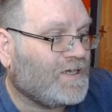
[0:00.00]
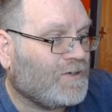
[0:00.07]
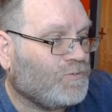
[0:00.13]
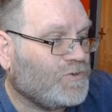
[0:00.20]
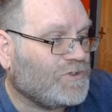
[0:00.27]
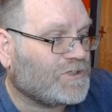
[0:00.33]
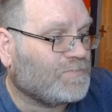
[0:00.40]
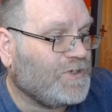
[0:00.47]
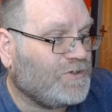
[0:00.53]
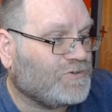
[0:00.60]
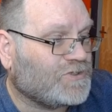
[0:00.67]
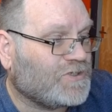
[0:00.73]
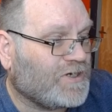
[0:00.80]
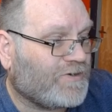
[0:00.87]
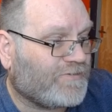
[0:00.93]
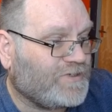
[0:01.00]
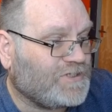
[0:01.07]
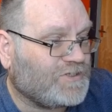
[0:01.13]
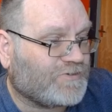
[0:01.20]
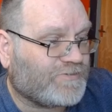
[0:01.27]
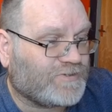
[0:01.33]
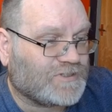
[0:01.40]
which can be used to increase
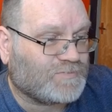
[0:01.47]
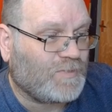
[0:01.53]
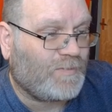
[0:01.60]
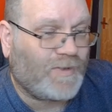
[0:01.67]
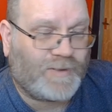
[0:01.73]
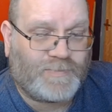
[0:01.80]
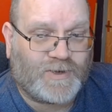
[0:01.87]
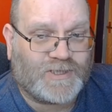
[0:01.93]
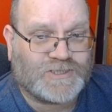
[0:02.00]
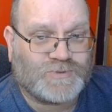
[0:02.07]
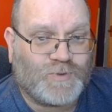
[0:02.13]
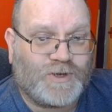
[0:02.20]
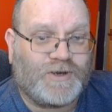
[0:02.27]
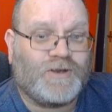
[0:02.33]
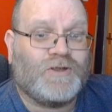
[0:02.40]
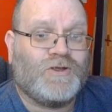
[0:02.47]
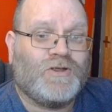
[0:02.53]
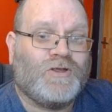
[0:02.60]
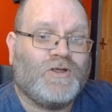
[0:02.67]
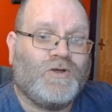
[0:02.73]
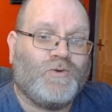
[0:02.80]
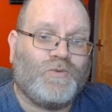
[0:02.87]
your charisma by plus one.
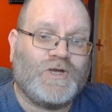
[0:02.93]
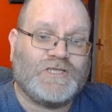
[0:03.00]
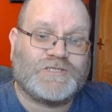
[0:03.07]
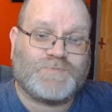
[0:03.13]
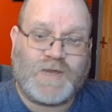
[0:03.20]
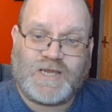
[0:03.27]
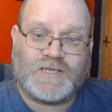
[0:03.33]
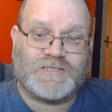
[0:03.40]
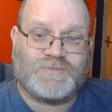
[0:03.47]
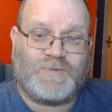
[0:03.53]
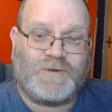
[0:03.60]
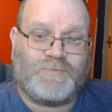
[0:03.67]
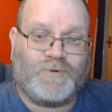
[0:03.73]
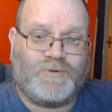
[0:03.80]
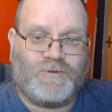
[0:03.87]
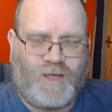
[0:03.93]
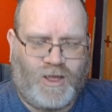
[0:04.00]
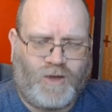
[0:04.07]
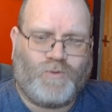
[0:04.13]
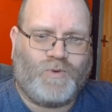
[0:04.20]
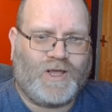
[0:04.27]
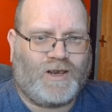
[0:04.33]
When speaking to people,
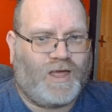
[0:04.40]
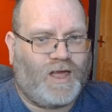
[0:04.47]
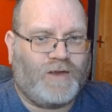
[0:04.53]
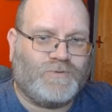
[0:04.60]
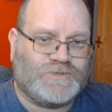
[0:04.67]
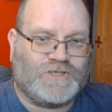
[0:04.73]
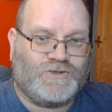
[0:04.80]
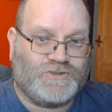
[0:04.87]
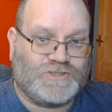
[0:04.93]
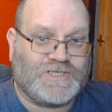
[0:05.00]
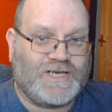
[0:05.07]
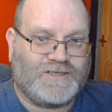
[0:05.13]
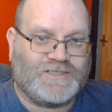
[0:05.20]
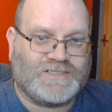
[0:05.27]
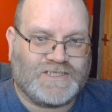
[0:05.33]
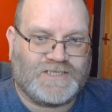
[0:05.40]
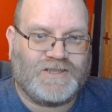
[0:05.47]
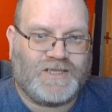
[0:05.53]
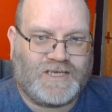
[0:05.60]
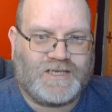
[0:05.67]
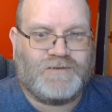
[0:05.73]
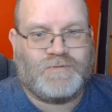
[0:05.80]
oh, well, I was a lieutenant in
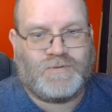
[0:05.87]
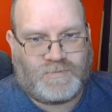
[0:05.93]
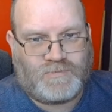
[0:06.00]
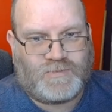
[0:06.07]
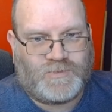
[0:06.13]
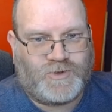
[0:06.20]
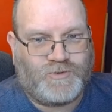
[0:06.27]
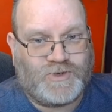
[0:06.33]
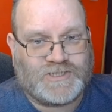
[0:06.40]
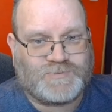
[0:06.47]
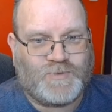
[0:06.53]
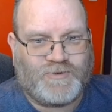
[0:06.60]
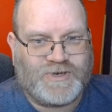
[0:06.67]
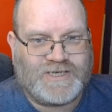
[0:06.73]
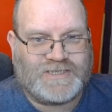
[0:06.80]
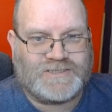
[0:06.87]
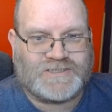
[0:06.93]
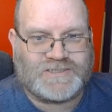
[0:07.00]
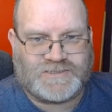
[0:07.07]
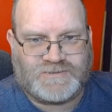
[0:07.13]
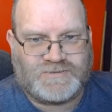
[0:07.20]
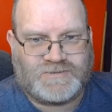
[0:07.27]
the U S Marines.